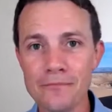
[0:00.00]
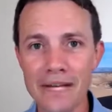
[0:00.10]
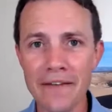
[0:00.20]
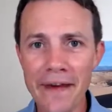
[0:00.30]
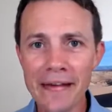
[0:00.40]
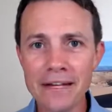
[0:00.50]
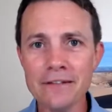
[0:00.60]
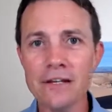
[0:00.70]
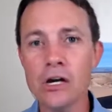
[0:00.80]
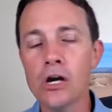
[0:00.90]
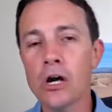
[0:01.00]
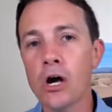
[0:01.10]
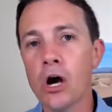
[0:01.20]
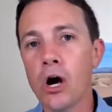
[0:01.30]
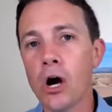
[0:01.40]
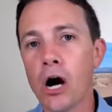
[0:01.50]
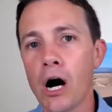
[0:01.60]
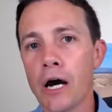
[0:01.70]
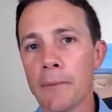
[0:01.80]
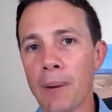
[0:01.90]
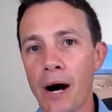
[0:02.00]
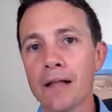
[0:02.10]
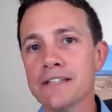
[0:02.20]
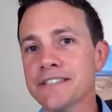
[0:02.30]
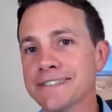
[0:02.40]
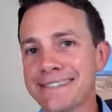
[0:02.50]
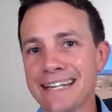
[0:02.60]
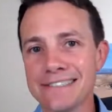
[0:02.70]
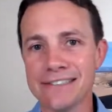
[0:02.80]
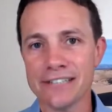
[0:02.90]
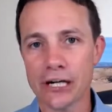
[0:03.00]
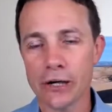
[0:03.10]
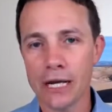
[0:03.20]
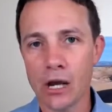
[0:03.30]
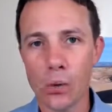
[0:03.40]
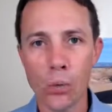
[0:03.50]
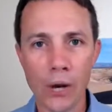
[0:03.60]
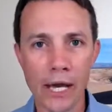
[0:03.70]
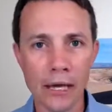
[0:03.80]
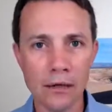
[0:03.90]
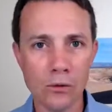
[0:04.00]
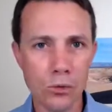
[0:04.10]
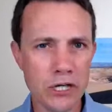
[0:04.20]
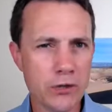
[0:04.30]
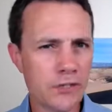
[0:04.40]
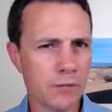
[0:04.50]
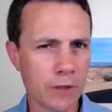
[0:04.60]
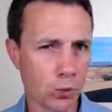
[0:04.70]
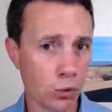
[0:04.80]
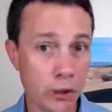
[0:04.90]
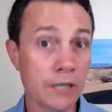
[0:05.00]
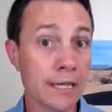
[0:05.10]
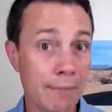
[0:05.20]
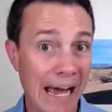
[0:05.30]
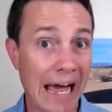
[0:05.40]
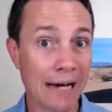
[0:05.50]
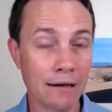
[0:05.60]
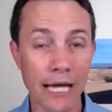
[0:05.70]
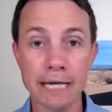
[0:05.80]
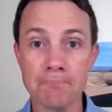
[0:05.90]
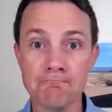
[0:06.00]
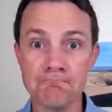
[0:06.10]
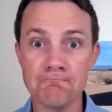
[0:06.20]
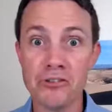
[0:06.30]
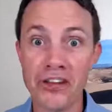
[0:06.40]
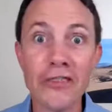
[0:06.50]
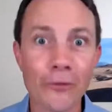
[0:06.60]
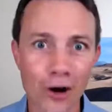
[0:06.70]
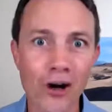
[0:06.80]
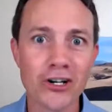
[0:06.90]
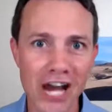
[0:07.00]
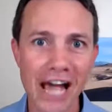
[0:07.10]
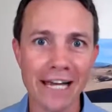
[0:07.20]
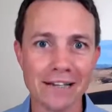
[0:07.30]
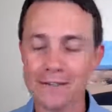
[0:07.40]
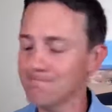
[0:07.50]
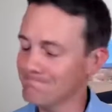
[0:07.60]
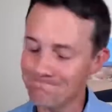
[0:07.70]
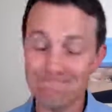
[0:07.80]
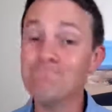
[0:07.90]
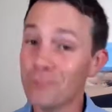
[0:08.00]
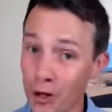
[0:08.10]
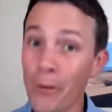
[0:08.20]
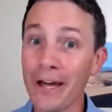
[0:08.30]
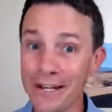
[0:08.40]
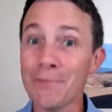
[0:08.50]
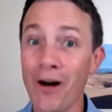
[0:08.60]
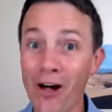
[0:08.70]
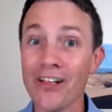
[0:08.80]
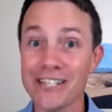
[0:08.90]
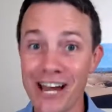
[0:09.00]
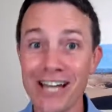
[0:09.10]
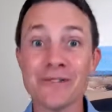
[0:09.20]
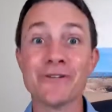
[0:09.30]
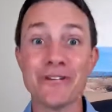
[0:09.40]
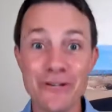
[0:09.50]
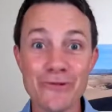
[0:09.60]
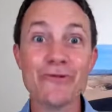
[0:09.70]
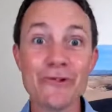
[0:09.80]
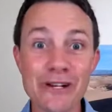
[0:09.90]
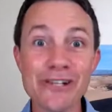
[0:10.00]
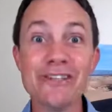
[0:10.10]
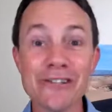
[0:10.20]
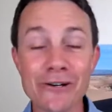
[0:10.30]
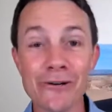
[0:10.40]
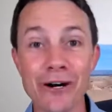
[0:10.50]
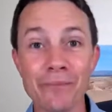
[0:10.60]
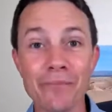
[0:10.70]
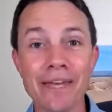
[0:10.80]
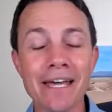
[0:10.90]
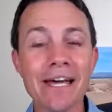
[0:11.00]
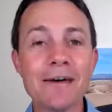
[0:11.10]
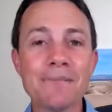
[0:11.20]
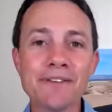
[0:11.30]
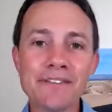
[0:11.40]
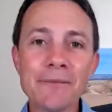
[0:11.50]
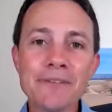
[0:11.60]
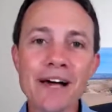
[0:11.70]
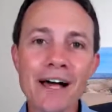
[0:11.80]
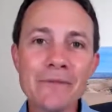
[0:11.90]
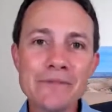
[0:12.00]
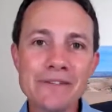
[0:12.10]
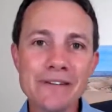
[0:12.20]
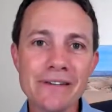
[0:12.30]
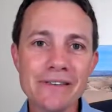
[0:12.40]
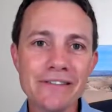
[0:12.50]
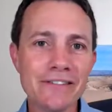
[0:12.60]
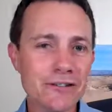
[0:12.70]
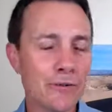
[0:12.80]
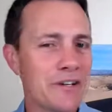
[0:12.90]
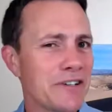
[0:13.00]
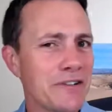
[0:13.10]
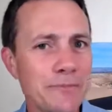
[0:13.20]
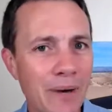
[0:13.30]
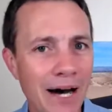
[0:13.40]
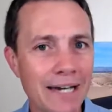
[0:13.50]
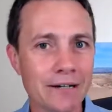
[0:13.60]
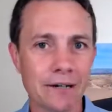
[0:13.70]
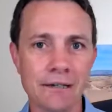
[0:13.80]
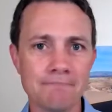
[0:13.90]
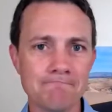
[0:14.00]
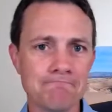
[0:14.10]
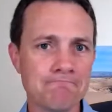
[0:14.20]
And that is, an apology is necessary when we do something really bad, like send the wrong jackets. Go ahead and apologize where you really screw up. But sometimes the situation is minor.